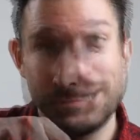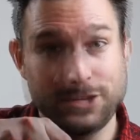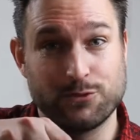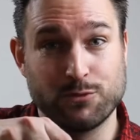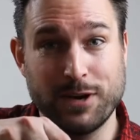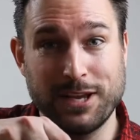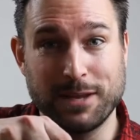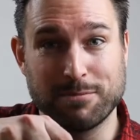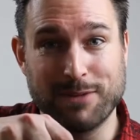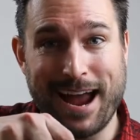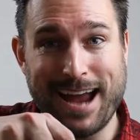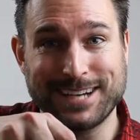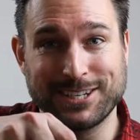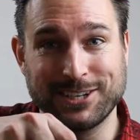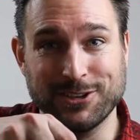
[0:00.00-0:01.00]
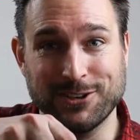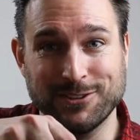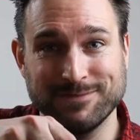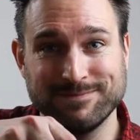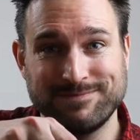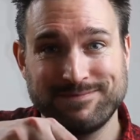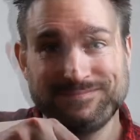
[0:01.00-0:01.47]
It's really
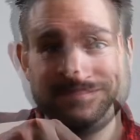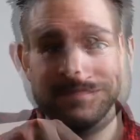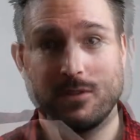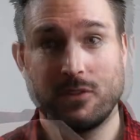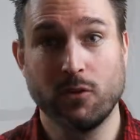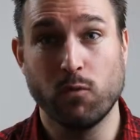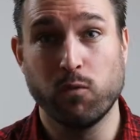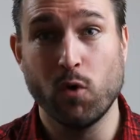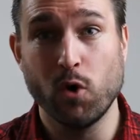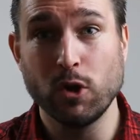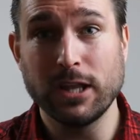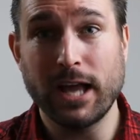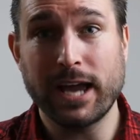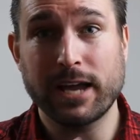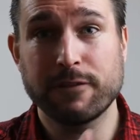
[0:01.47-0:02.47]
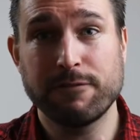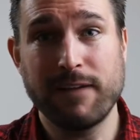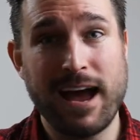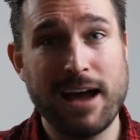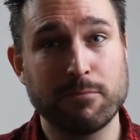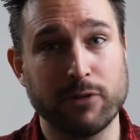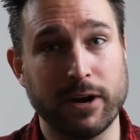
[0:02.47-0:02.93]
practical. The wool-like
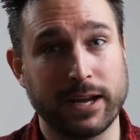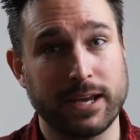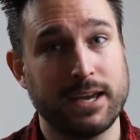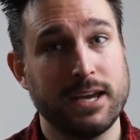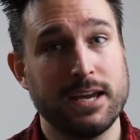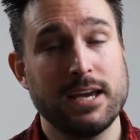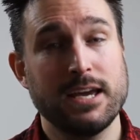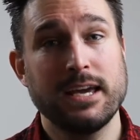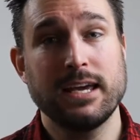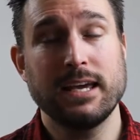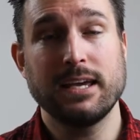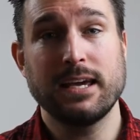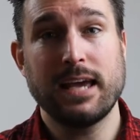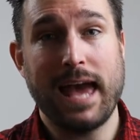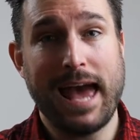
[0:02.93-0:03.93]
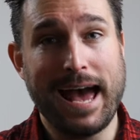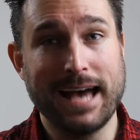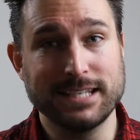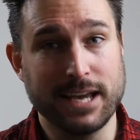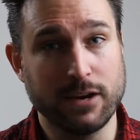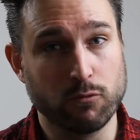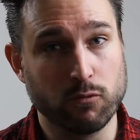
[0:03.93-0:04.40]
fabric
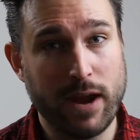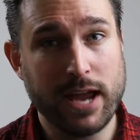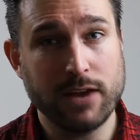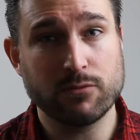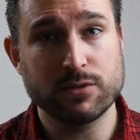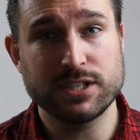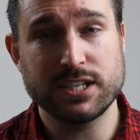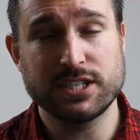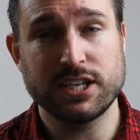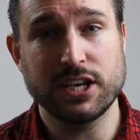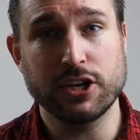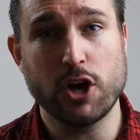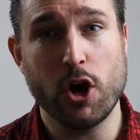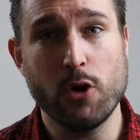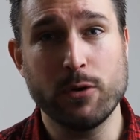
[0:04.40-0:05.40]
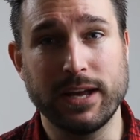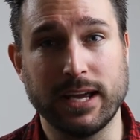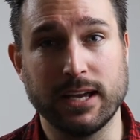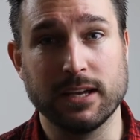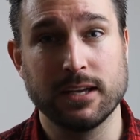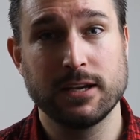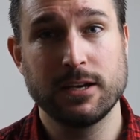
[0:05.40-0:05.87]
has a rain-resistant
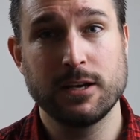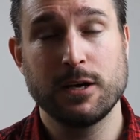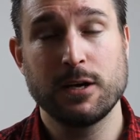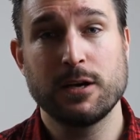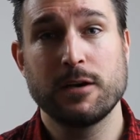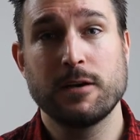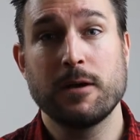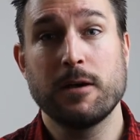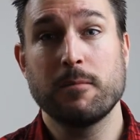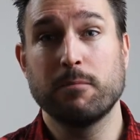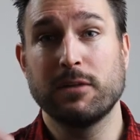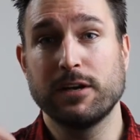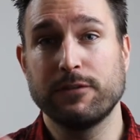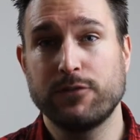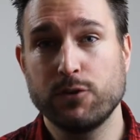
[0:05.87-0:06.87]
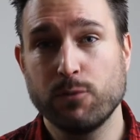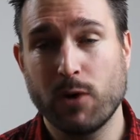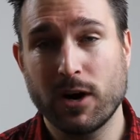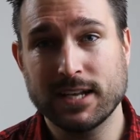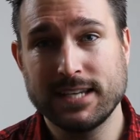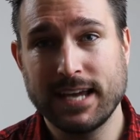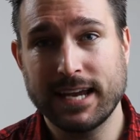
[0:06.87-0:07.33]
coating, but if you
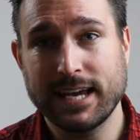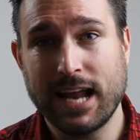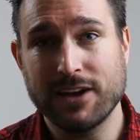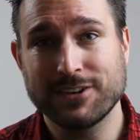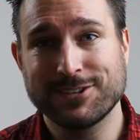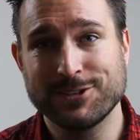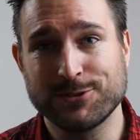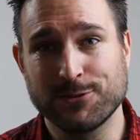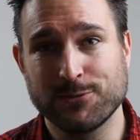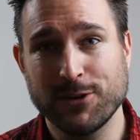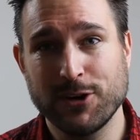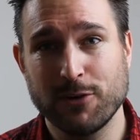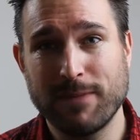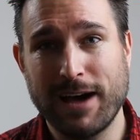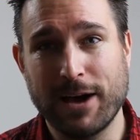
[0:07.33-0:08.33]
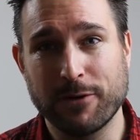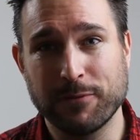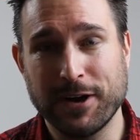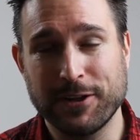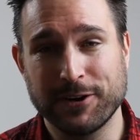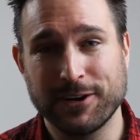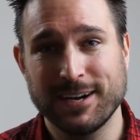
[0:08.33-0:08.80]
want to take it out into some real bad
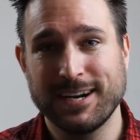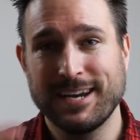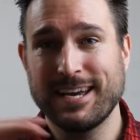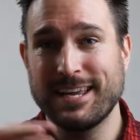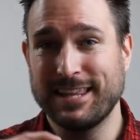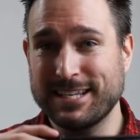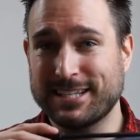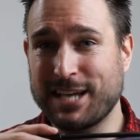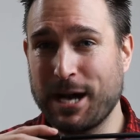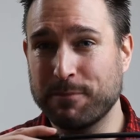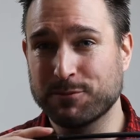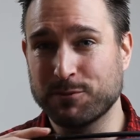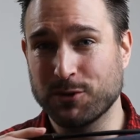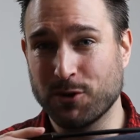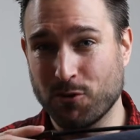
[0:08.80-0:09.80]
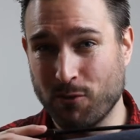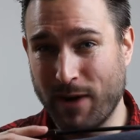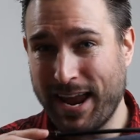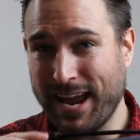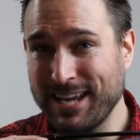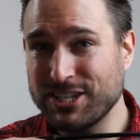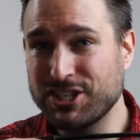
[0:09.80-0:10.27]
weather, this comes with a
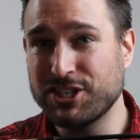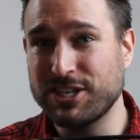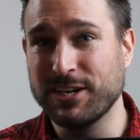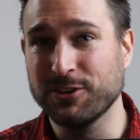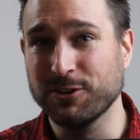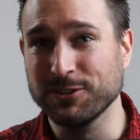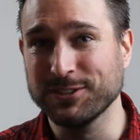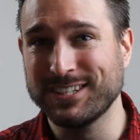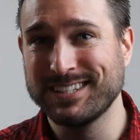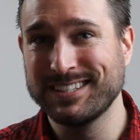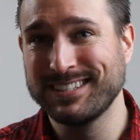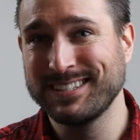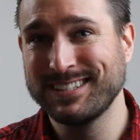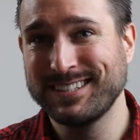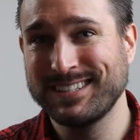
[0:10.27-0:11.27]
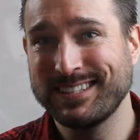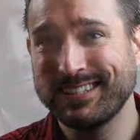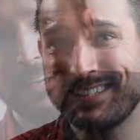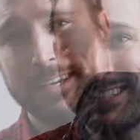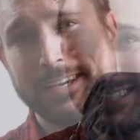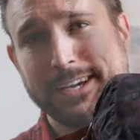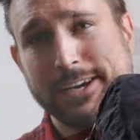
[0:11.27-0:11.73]
rain shield.
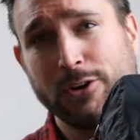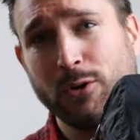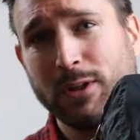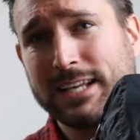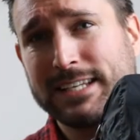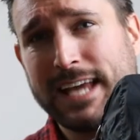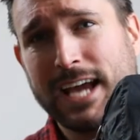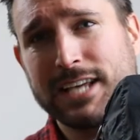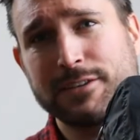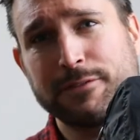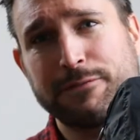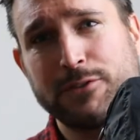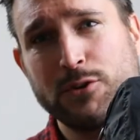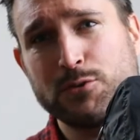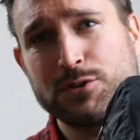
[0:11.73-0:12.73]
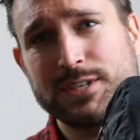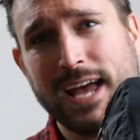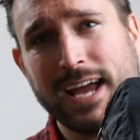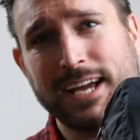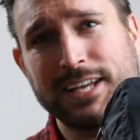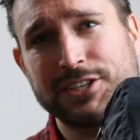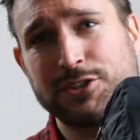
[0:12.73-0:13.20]
It only takes a few
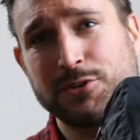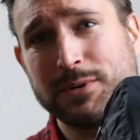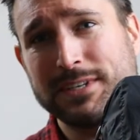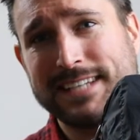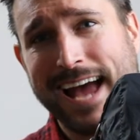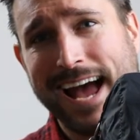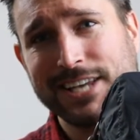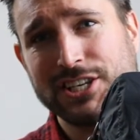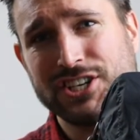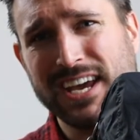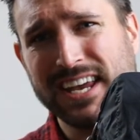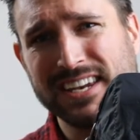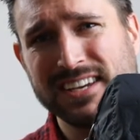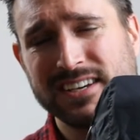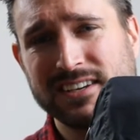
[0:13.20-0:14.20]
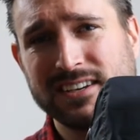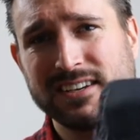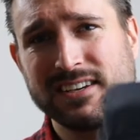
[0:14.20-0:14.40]
seconds to attach it.